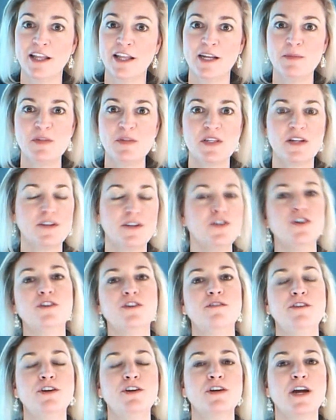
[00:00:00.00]
let them sit on
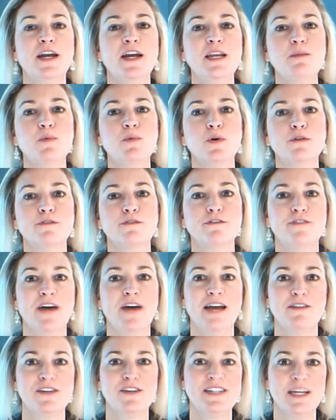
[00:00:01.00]
your cutting board for
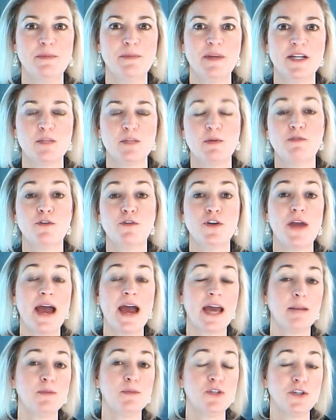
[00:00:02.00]
5 or 10 minutes before you
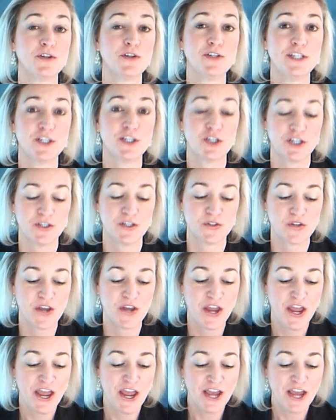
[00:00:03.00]
add them to your dishes.